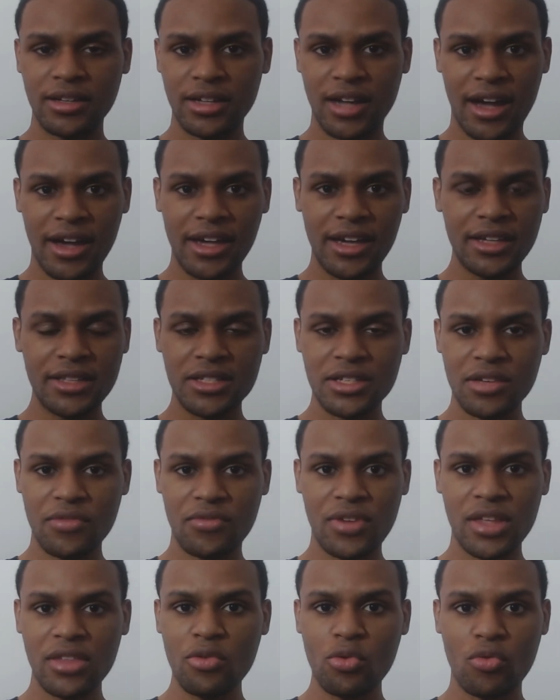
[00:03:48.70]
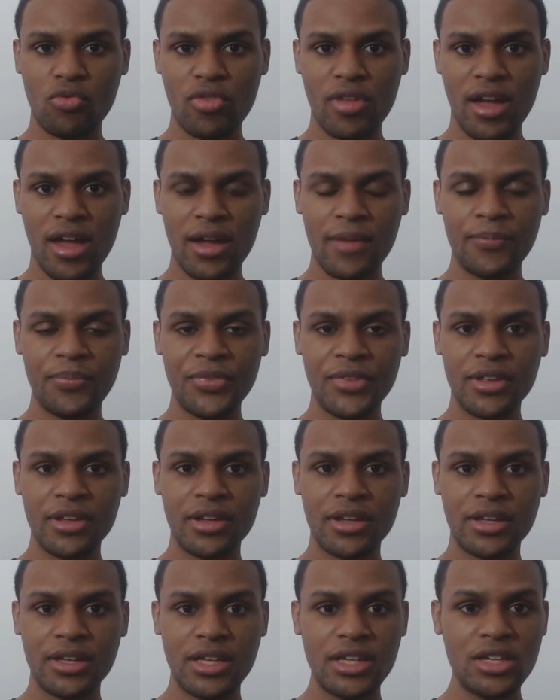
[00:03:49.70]
hits a villain with that,
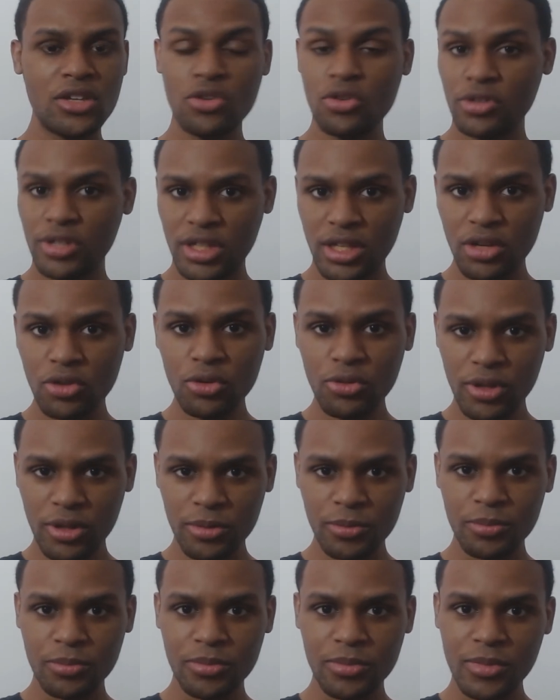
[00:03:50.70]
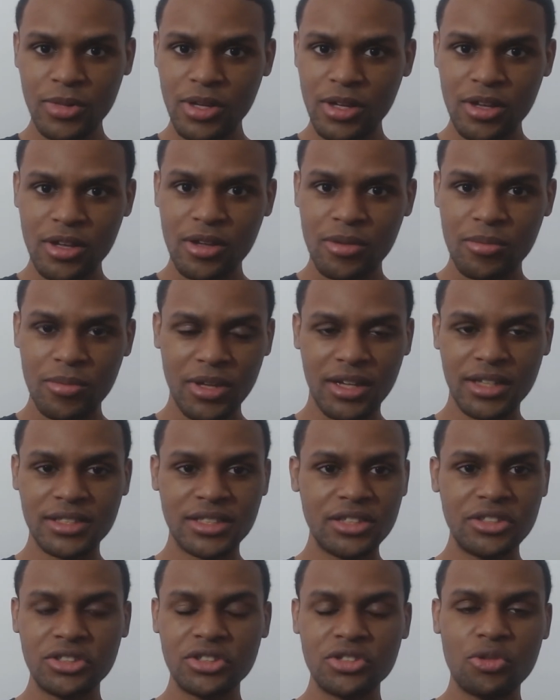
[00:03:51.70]
he could kill him. Because
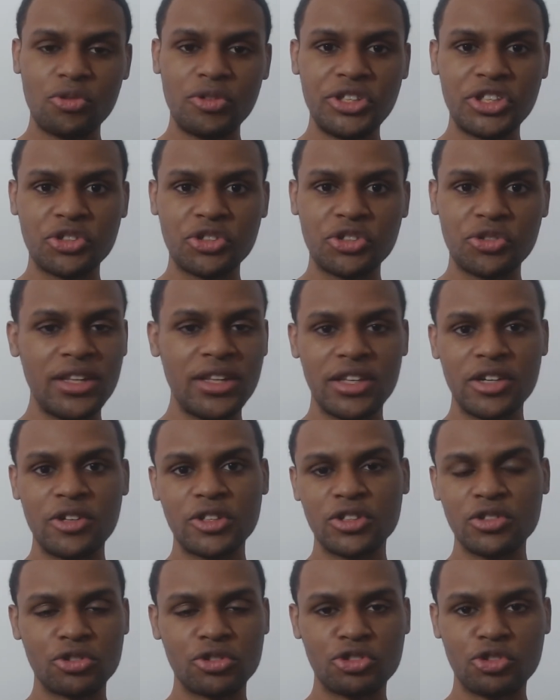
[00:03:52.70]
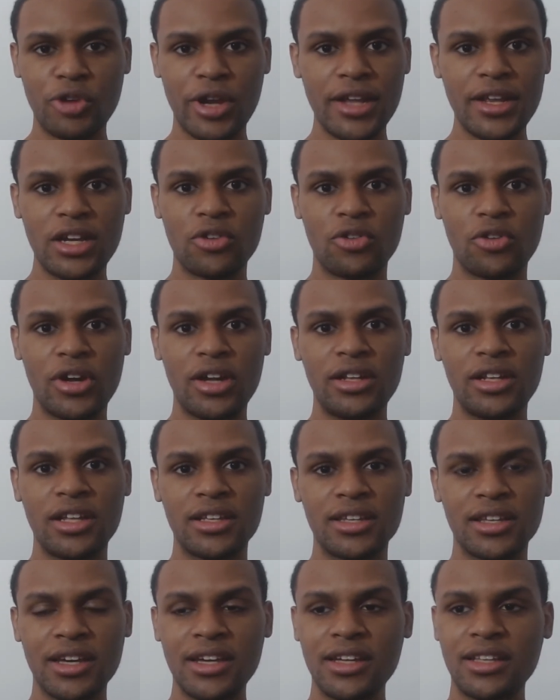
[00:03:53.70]
there's no restraint, there's no training or
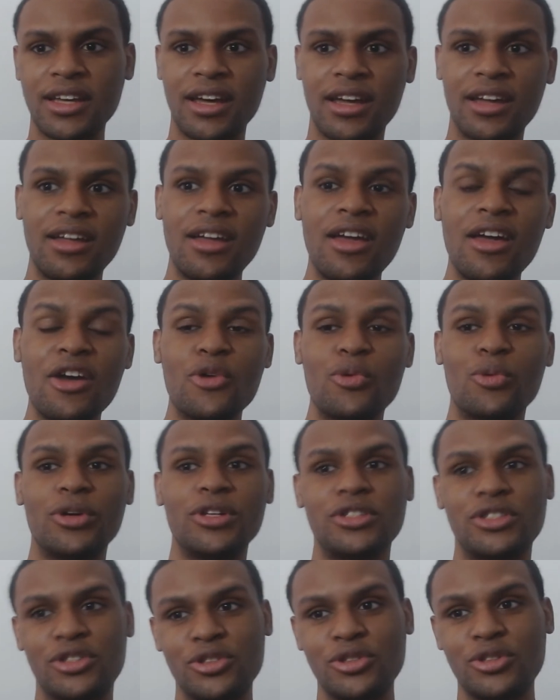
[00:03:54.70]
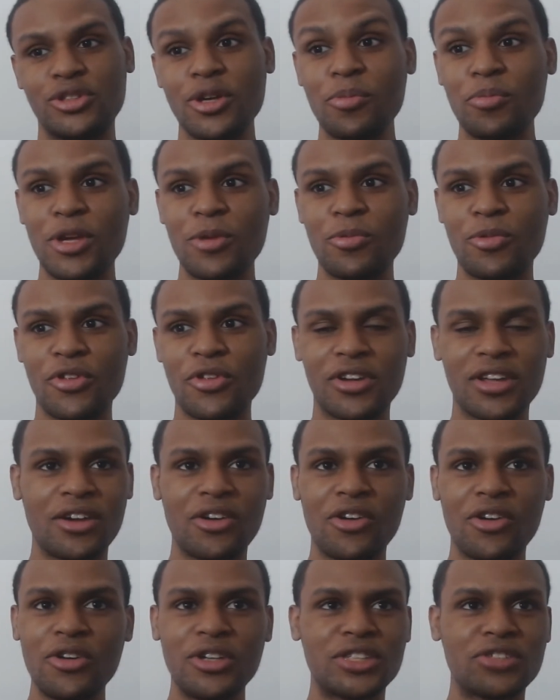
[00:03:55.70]
anything like that. Which to some people, they're like,
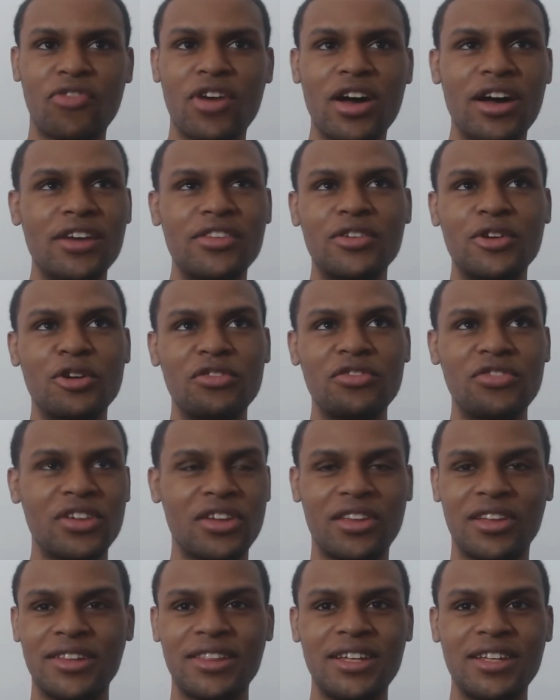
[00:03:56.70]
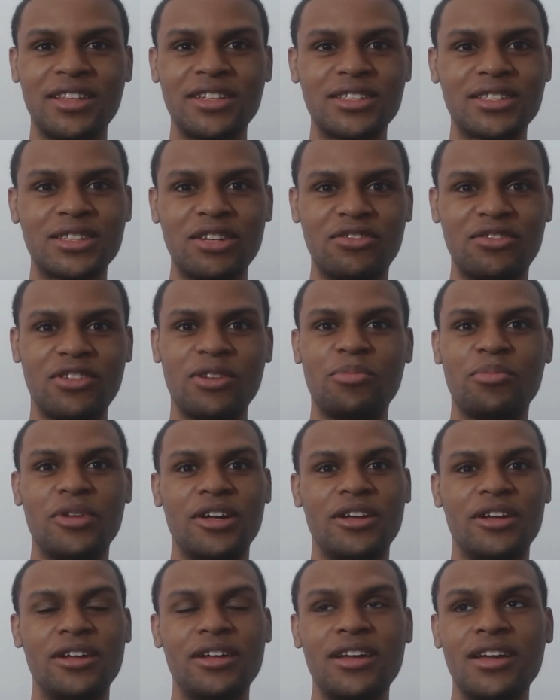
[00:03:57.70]
oh, it's fine, they're a villain, they deserve it.
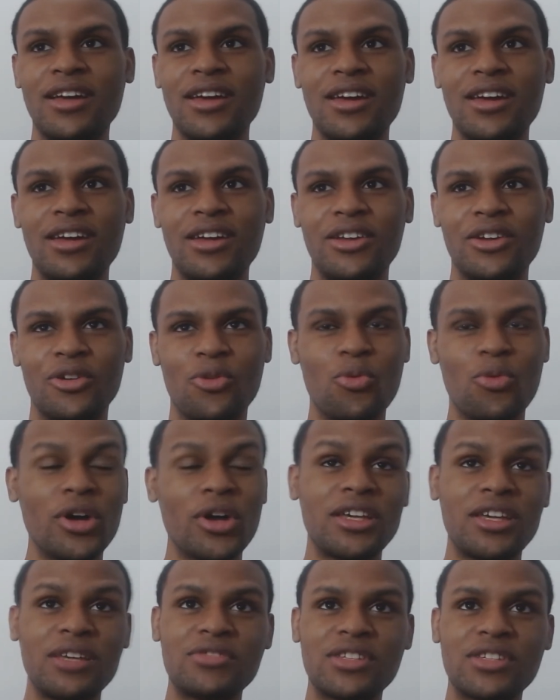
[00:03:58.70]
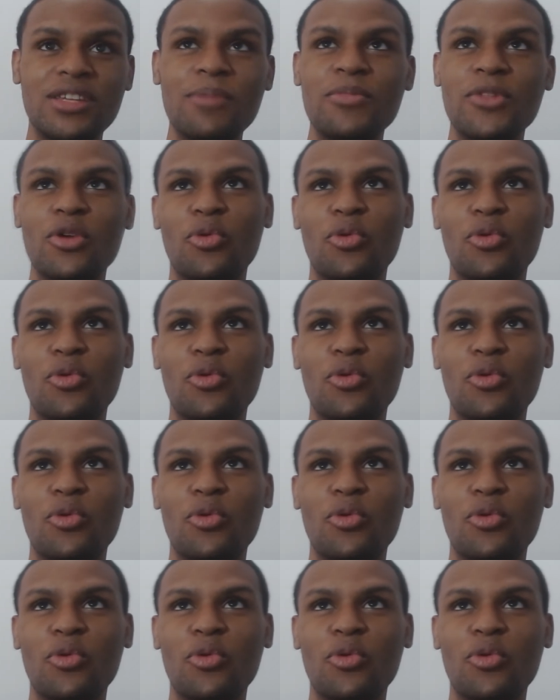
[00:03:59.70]
But, you know, what gives them the